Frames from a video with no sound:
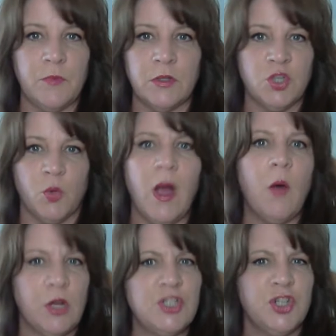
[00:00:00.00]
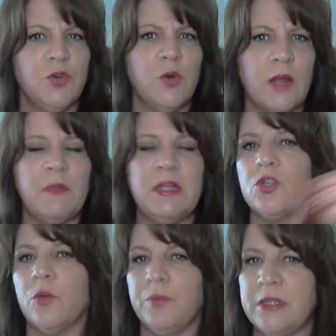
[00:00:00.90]
Chihuahua. Do you know what I mean?
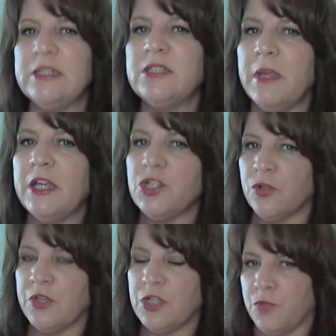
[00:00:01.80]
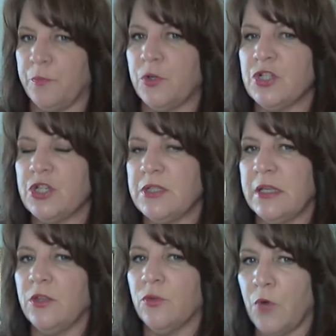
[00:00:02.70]
So please make sure that you're
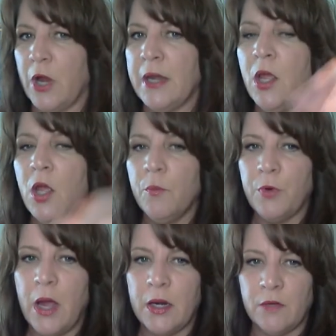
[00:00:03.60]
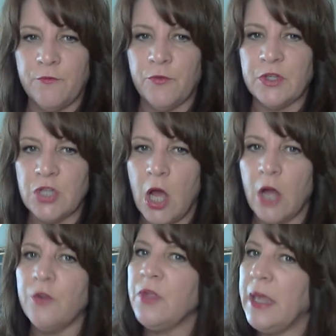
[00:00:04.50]
purchasing the right product for the
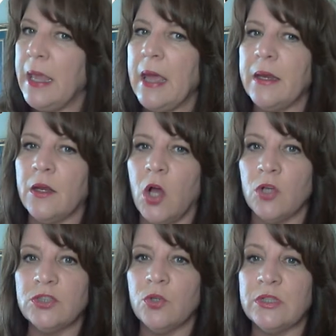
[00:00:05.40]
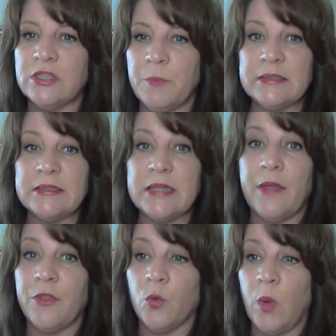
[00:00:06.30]
dog or the cat, and also it's based
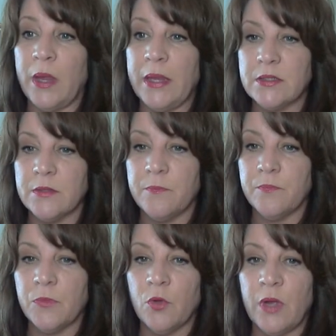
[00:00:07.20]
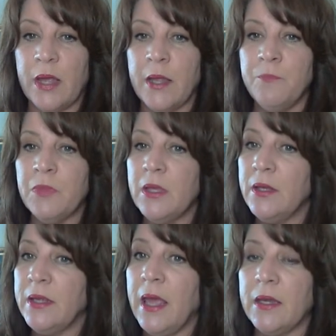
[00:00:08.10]
on their weight. Okay.
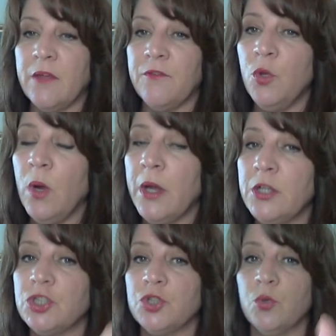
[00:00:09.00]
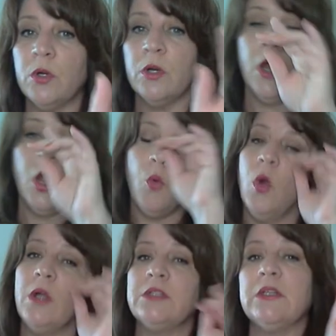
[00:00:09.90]
And again, if you aren't sure
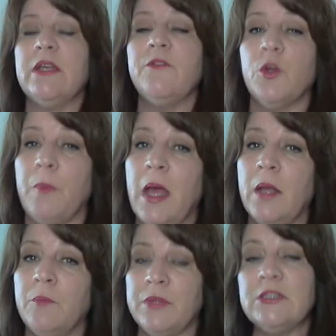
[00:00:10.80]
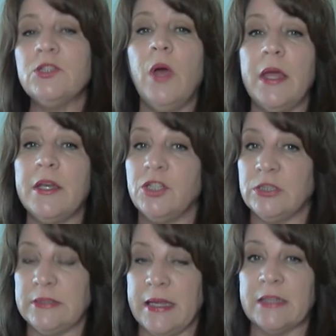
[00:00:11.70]
what to give your pet, please go ahead and
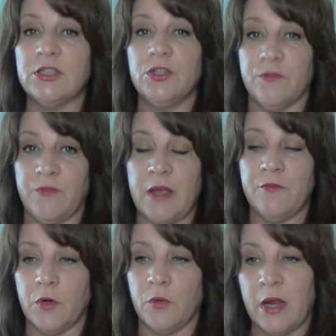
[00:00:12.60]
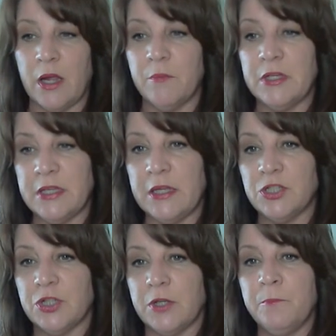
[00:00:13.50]
just ask your vet for a
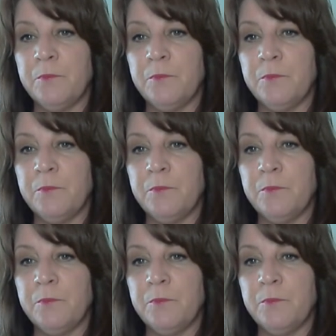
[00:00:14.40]
recommendation.